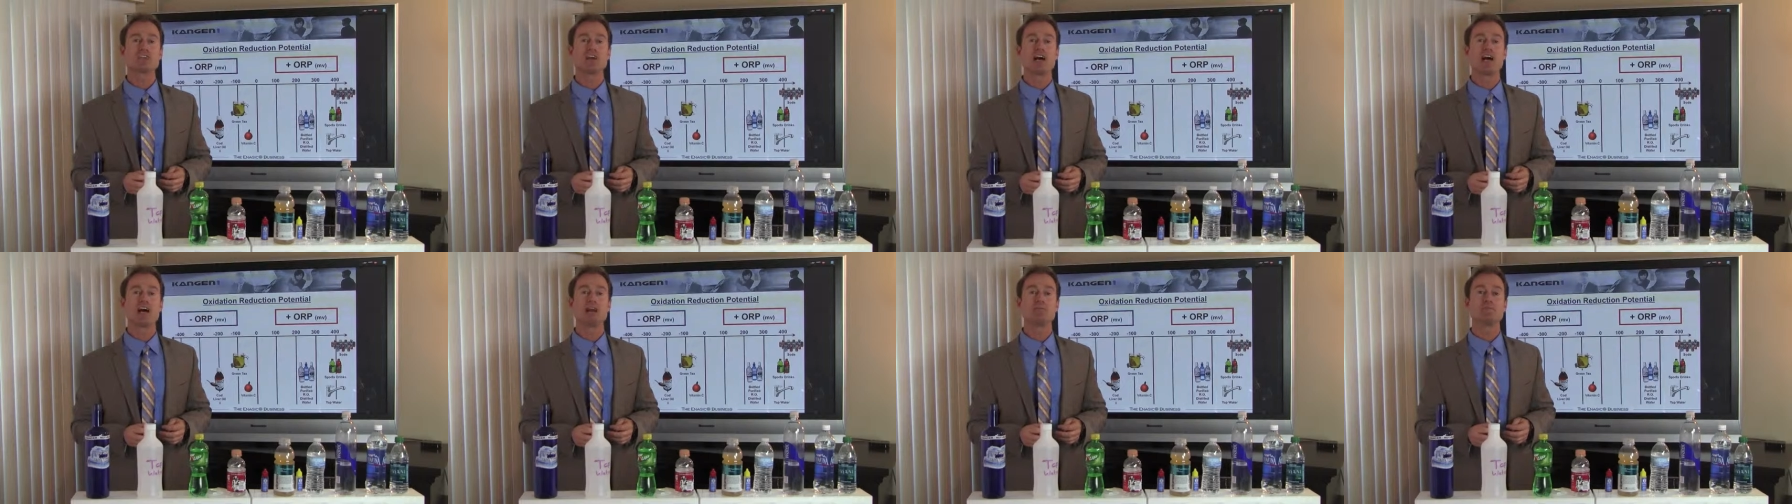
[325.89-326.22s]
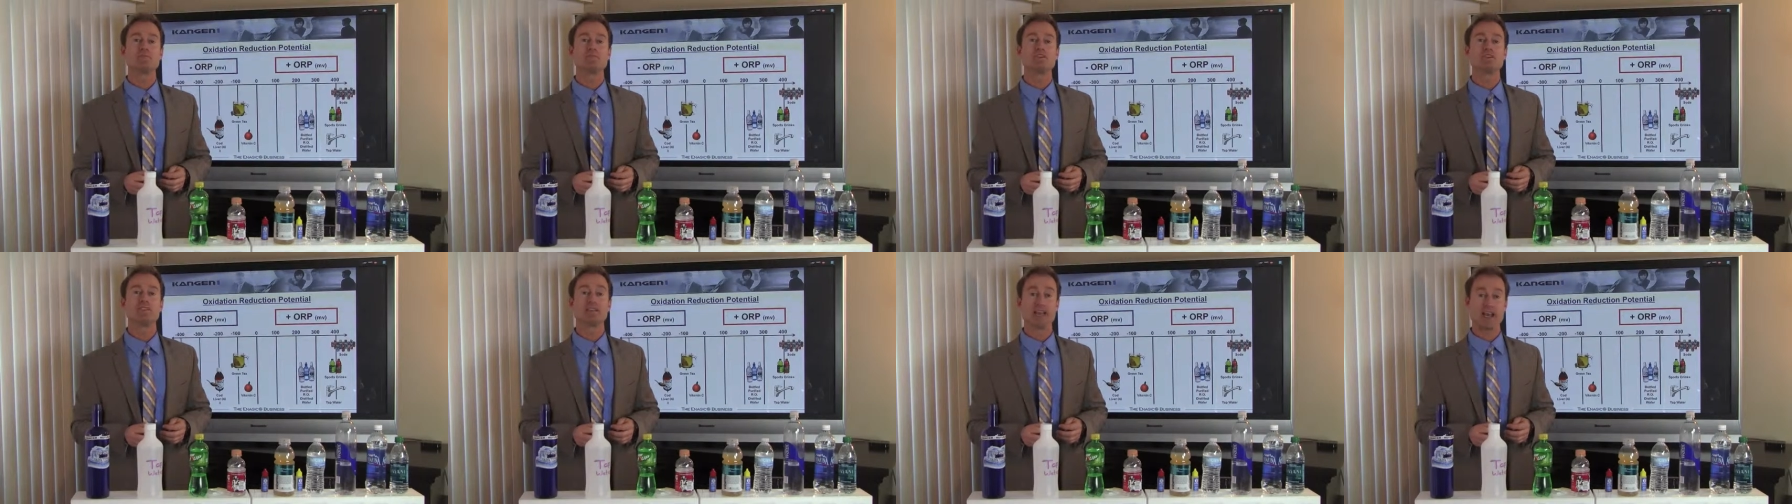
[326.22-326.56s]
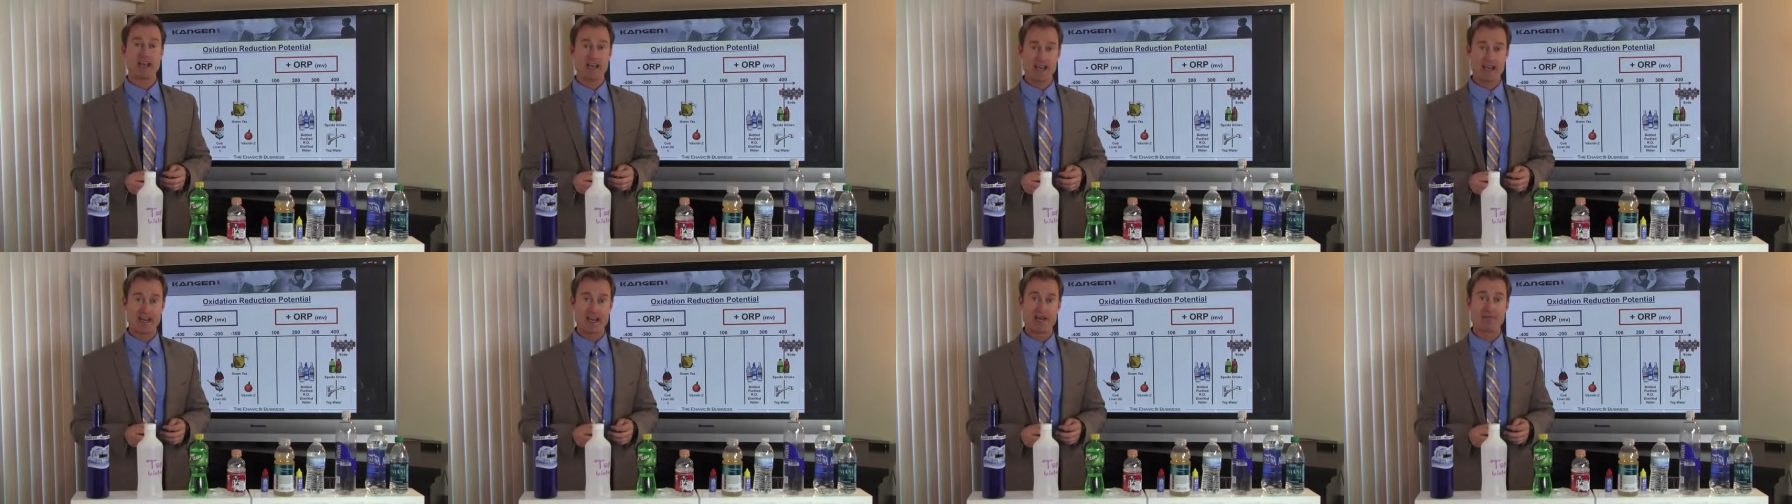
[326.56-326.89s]
times a
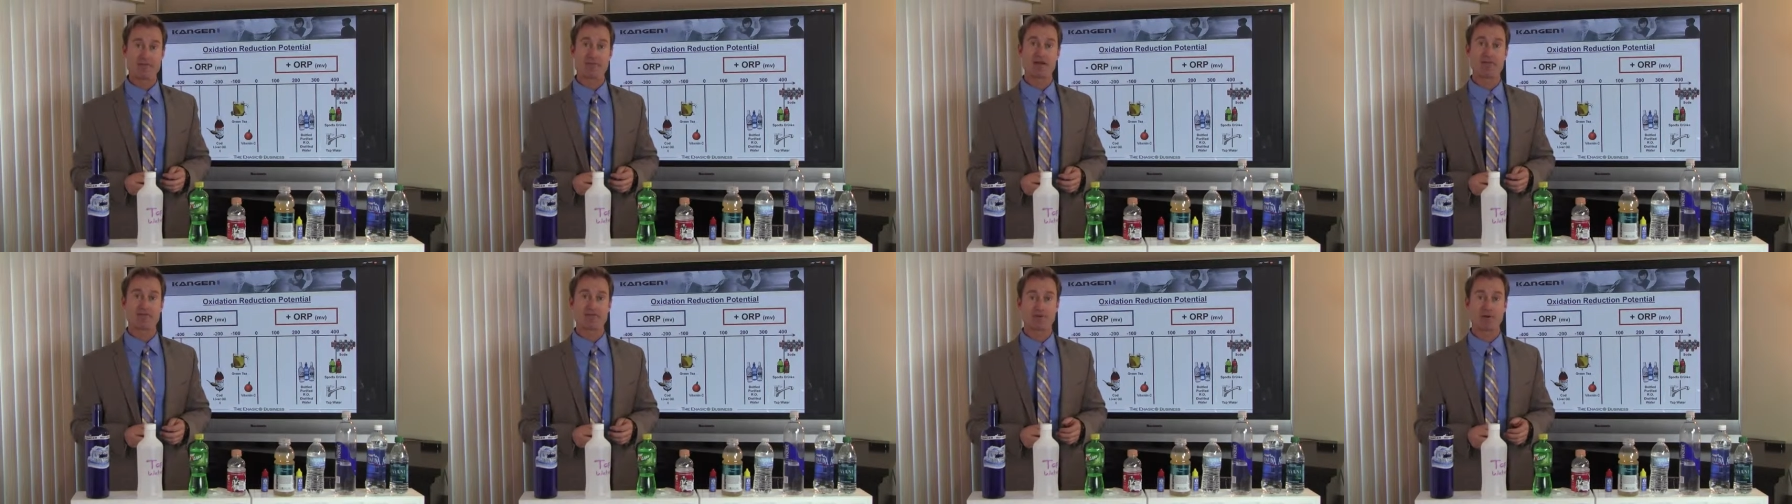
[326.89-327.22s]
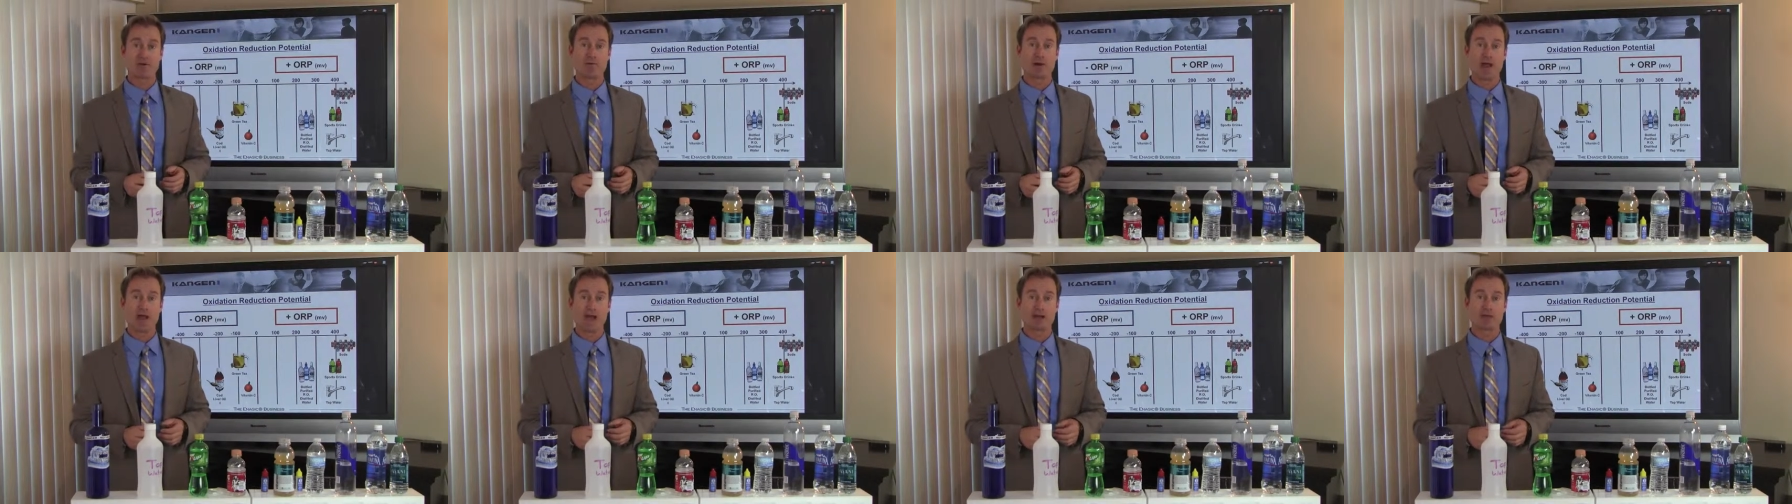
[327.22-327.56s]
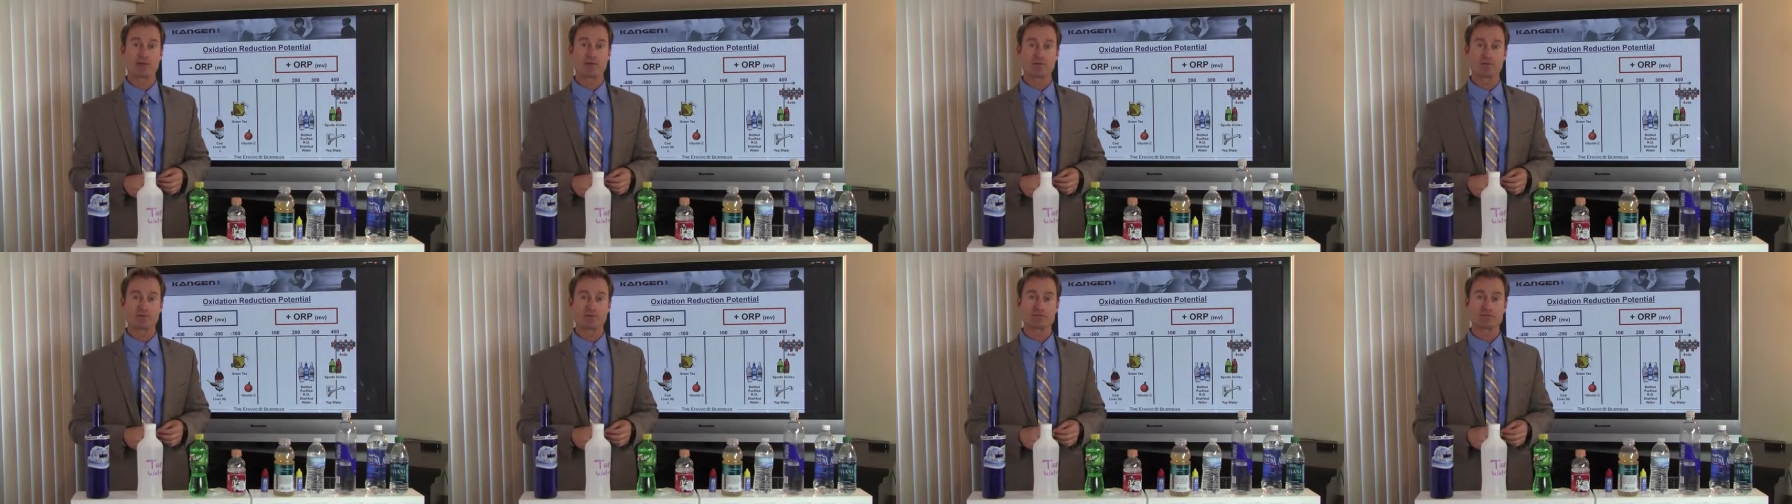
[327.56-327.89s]
day by free
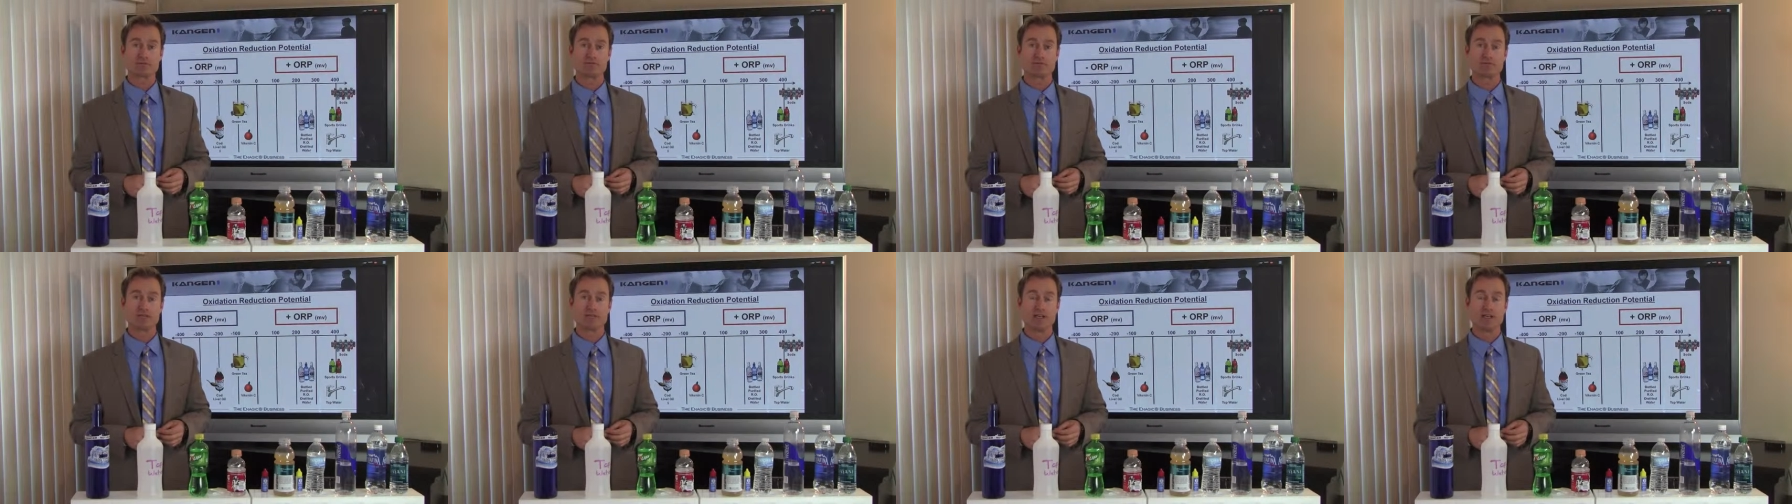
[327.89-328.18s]
radicals.